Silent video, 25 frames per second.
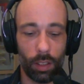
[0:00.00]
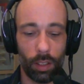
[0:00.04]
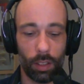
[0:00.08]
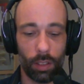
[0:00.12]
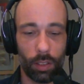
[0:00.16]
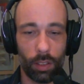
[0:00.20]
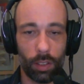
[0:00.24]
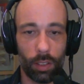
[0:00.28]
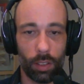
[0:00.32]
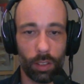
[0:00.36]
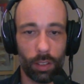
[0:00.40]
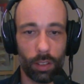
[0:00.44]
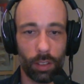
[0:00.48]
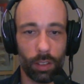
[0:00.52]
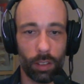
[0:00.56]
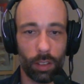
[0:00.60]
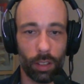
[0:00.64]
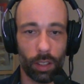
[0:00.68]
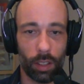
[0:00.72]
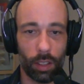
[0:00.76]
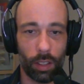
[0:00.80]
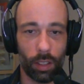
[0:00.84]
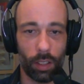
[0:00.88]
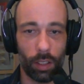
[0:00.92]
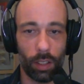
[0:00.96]
is
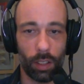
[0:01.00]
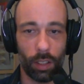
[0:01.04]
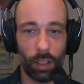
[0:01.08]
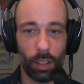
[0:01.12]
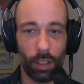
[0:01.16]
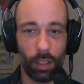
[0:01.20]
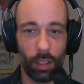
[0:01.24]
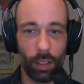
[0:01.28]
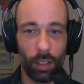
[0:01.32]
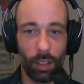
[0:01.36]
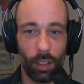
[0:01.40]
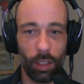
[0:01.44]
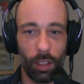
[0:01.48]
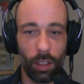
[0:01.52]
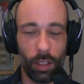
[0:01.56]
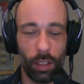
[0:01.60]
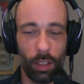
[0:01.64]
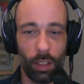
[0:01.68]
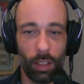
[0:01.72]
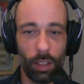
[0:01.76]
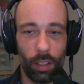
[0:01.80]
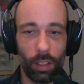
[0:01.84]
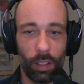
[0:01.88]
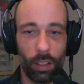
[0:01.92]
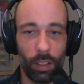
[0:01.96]
like are.
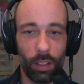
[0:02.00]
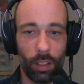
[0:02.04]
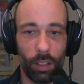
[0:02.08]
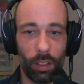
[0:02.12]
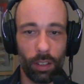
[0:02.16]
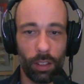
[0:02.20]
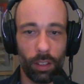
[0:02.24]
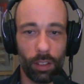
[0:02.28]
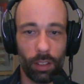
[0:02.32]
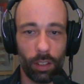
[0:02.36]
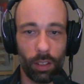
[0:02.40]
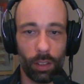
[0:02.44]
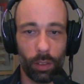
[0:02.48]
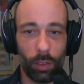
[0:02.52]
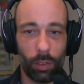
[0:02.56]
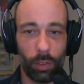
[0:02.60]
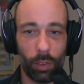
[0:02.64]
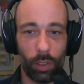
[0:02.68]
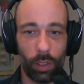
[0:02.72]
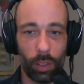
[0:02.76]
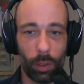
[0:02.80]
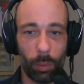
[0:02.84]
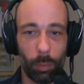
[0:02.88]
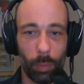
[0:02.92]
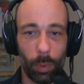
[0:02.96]
So
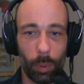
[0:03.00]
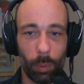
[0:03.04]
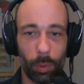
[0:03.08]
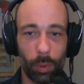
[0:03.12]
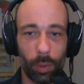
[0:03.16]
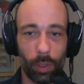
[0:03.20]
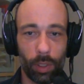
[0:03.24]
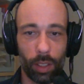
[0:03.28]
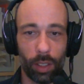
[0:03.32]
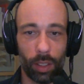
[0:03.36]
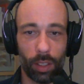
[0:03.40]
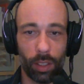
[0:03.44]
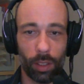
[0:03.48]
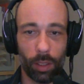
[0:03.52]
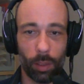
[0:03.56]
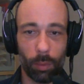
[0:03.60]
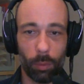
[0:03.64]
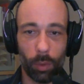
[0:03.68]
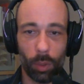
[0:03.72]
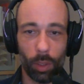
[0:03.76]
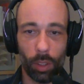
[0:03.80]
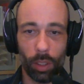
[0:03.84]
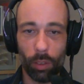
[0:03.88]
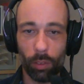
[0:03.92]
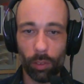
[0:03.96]
for the people that are
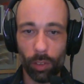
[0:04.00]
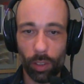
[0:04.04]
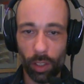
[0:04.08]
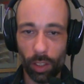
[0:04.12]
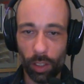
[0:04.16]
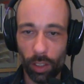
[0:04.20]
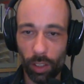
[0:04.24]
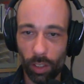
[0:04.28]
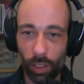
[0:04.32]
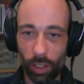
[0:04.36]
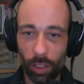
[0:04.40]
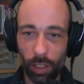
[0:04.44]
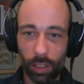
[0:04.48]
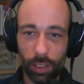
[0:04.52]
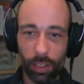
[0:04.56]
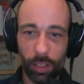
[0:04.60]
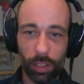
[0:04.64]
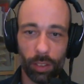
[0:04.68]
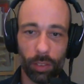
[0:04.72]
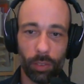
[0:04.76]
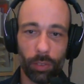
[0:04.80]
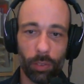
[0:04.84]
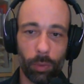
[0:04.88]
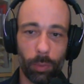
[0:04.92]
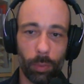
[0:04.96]
more of
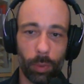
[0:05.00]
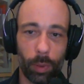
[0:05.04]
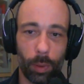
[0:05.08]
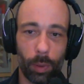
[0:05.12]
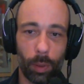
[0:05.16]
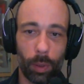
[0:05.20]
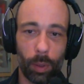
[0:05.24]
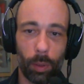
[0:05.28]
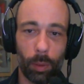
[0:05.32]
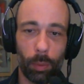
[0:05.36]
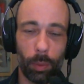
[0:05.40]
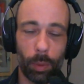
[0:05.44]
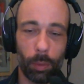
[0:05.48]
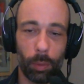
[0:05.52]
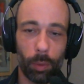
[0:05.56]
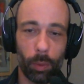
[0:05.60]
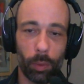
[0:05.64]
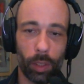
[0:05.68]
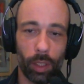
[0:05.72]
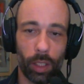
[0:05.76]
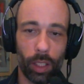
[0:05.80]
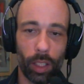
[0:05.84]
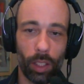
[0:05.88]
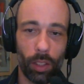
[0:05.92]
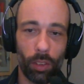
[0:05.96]
auditive people
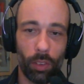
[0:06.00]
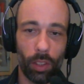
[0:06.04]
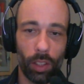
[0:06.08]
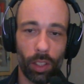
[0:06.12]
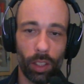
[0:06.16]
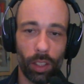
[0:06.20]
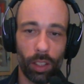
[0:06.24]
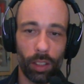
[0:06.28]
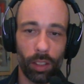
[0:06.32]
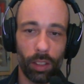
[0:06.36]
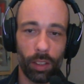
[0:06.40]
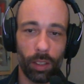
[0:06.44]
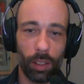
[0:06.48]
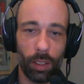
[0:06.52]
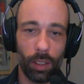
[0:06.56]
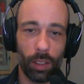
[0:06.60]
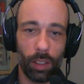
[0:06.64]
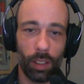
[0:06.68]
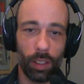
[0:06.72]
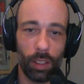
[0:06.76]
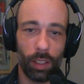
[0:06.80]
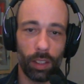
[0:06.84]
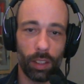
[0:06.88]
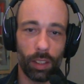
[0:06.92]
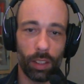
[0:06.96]
with hearing,
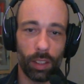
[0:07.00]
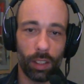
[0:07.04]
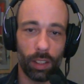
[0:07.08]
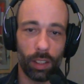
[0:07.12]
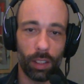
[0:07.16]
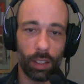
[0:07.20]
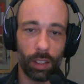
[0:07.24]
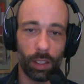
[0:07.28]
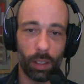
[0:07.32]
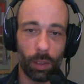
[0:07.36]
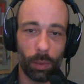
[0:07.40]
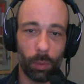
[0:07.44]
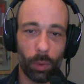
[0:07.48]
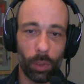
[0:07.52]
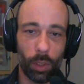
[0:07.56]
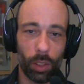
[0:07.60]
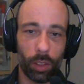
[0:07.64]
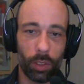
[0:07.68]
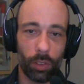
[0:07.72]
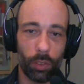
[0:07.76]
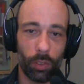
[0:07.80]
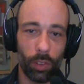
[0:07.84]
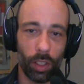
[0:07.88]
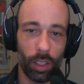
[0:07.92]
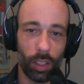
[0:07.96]
the
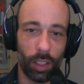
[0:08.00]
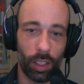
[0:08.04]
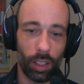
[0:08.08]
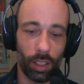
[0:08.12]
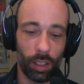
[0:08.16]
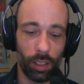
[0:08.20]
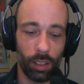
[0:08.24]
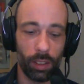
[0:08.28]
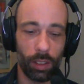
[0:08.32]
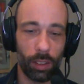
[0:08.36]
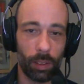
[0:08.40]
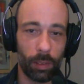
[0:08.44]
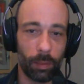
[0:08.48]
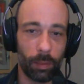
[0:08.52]
words reading.